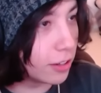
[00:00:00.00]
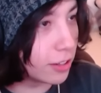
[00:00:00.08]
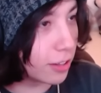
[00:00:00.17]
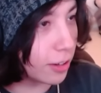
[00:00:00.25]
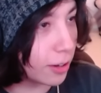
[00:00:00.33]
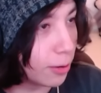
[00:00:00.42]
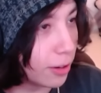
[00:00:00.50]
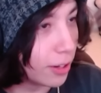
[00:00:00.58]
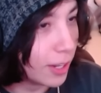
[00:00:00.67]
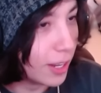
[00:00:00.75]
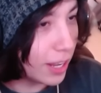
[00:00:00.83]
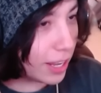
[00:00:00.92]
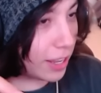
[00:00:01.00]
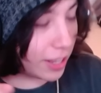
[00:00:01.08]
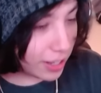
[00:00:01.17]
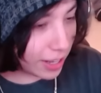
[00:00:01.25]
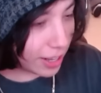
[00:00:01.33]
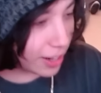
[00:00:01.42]
was
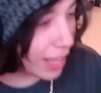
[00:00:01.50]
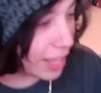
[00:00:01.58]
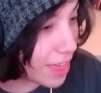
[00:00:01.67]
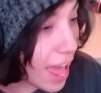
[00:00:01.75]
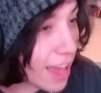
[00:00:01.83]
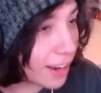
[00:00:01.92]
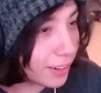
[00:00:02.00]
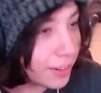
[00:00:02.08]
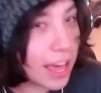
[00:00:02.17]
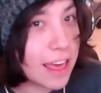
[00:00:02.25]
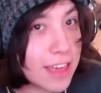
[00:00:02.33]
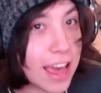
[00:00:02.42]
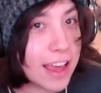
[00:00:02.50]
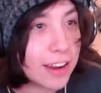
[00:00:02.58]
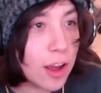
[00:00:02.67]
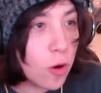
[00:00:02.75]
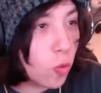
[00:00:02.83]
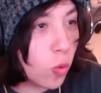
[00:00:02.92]
like and, and then, and
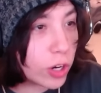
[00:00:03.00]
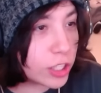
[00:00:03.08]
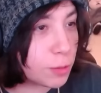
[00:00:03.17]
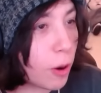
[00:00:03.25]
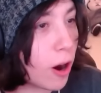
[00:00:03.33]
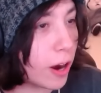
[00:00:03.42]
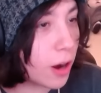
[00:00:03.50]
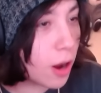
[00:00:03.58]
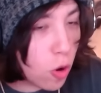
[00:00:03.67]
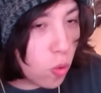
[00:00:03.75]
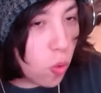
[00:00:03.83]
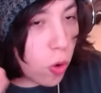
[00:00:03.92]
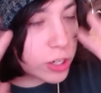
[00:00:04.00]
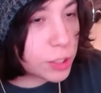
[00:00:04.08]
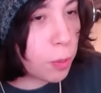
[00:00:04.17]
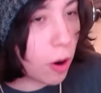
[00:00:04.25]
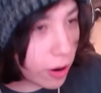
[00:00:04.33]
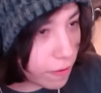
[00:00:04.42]
then, worst part,
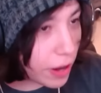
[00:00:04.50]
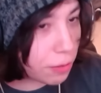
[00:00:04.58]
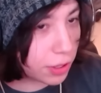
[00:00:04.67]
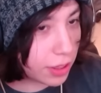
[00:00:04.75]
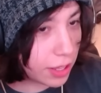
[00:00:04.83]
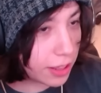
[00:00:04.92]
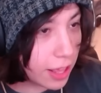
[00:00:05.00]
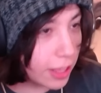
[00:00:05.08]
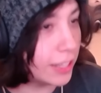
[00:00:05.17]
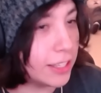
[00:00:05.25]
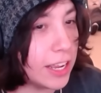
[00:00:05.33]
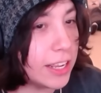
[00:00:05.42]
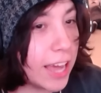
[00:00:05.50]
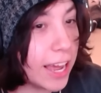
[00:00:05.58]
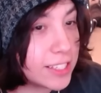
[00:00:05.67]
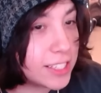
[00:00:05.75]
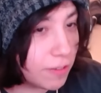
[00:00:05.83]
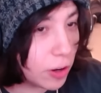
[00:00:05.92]
worst part of everything, it, it
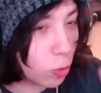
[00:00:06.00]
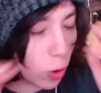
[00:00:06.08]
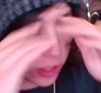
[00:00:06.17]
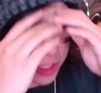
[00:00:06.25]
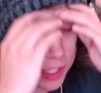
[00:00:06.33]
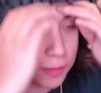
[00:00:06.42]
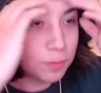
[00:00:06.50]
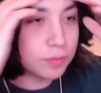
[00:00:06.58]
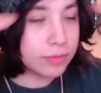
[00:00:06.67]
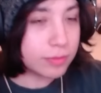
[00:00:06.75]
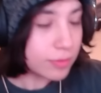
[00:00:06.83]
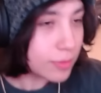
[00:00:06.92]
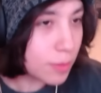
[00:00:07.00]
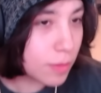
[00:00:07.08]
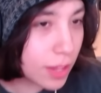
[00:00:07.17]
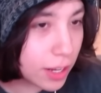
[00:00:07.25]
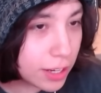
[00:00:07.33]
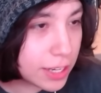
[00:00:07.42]
gets even worse.
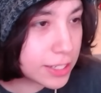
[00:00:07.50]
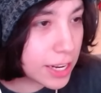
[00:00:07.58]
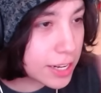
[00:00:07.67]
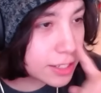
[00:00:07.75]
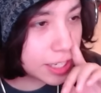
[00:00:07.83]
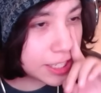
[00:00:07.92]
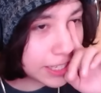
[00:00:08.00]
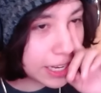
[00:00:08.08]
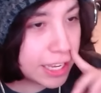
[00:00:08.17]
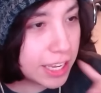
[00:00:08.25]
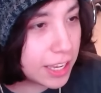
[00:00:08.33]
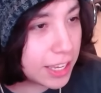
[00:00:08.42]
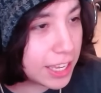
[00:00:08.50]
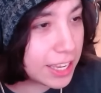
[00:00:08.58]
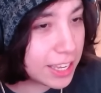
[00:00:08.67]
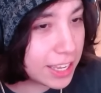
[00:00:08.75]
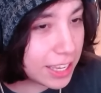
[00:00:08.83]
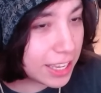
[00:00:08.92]
He says he's, he,
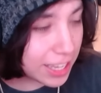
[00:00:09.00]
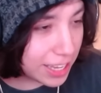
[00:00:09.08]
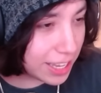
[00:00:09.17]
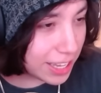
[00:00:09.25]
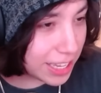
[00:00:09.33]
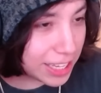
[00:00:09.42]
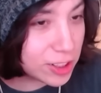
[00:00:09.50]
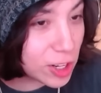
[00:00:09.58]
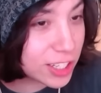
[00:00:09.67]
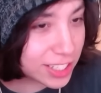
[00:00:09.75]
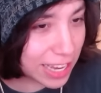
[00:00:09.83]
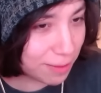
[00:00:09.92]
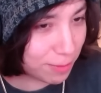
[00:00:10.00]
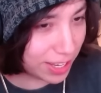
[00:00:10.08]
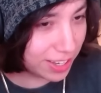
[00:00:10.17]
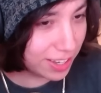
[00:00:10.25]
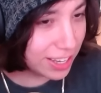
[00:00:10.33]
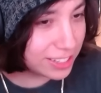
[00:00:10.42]
he he he looks at
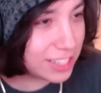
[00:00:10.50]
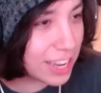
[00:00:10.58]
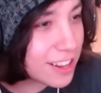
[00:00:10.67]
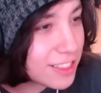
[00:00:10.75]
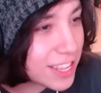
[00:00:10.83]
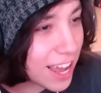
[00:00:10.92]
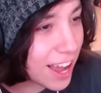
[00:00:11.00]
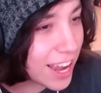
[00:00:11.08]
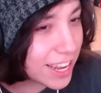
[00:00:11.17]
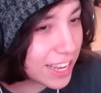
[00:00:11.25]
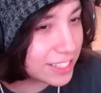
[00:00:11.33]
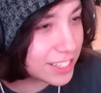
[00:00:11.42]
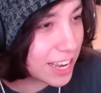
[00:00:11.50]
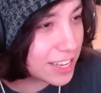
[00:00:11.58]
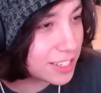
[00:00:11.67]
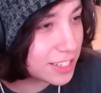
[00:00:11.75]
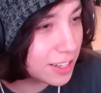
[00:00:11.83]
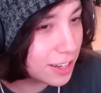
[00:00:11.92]
me dead in the eye and
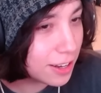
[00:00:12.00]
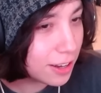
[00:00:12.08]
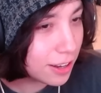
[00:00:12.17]
says,